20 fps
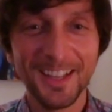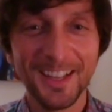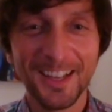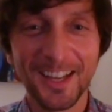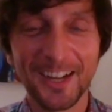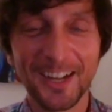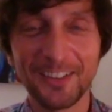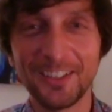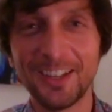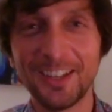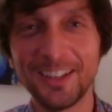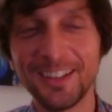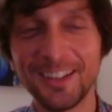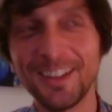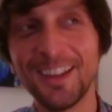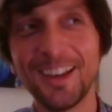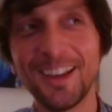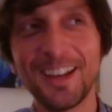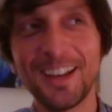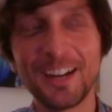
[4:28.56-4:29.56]
And I
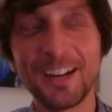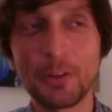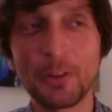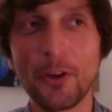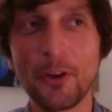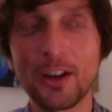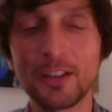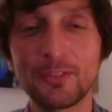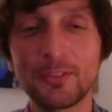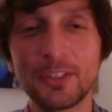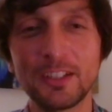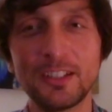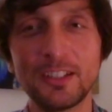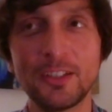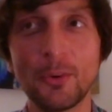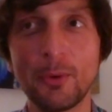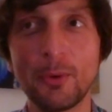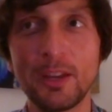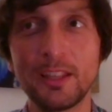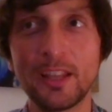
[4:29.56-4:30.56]
never thought of it in
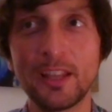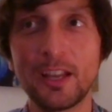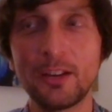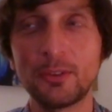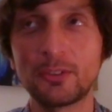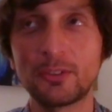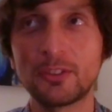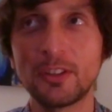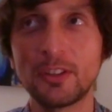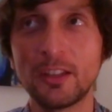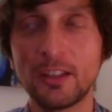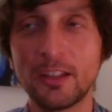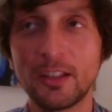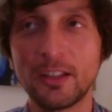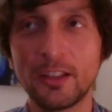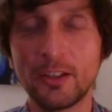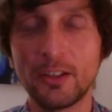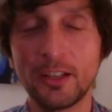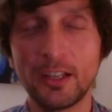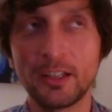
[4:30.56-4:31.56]
a way that it's
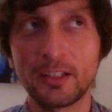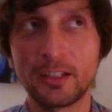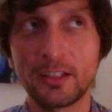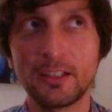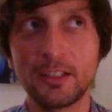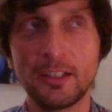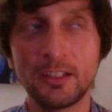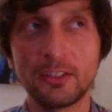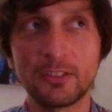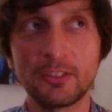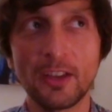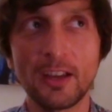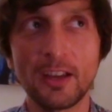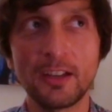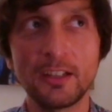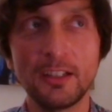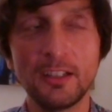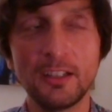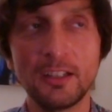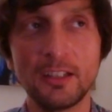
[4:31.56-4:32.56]
like an
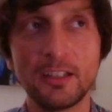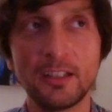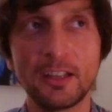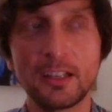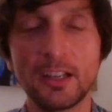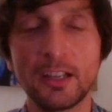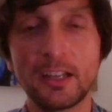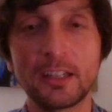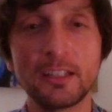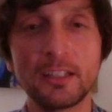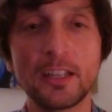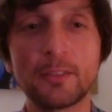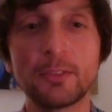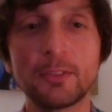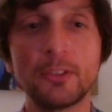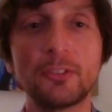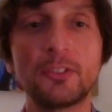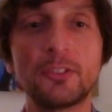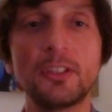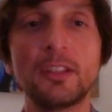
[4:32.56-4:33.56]
anxiety. And I can
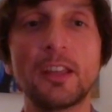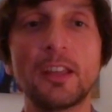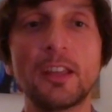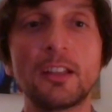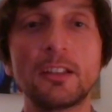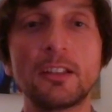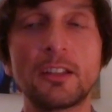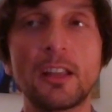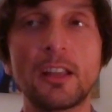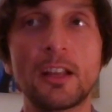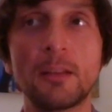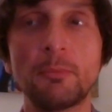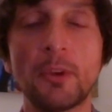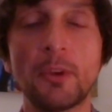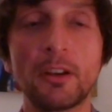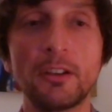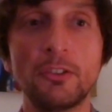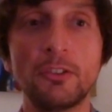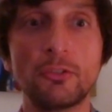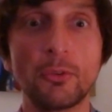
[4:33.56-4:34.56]
definitely see that I'm
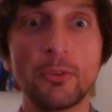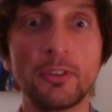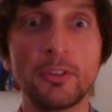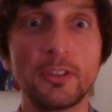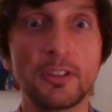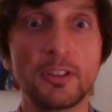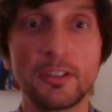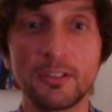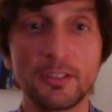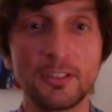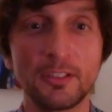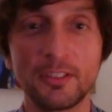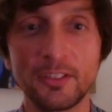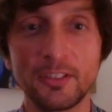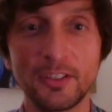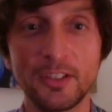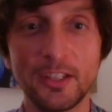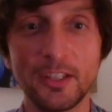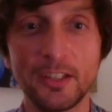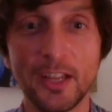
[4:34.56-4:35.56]
not enjoying
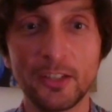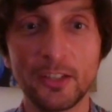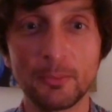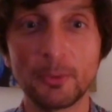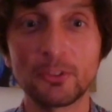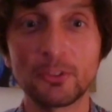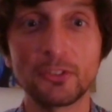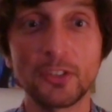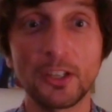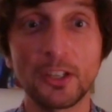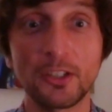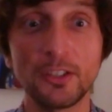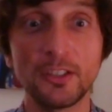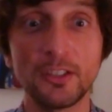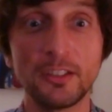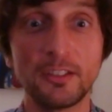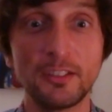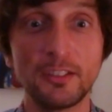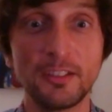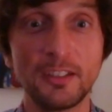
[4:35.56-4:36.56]
it as much as I
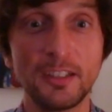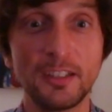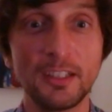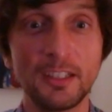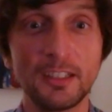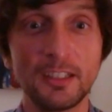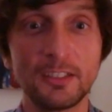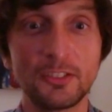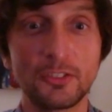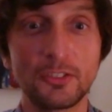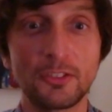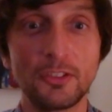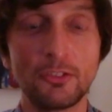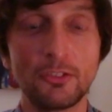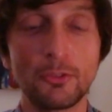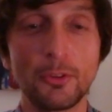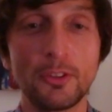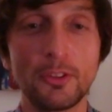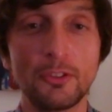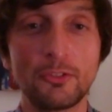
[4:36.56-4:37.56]
could. Just
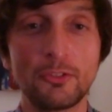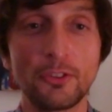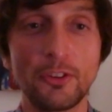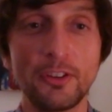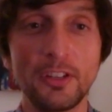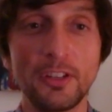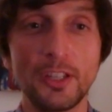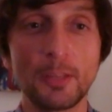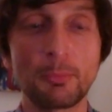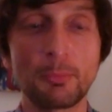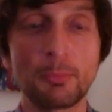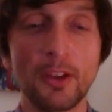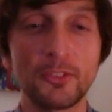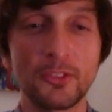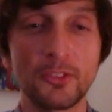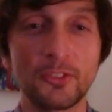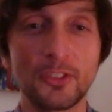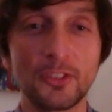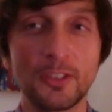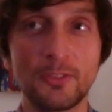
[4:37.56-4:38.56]
enjoy the journey and the
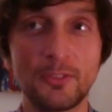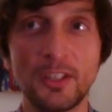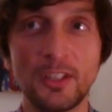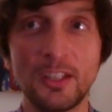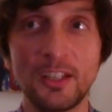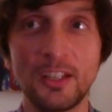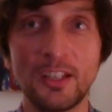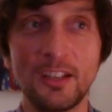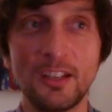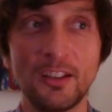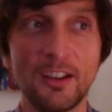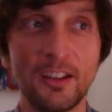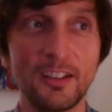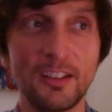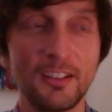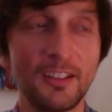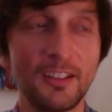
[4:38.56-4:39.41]
process of it, and not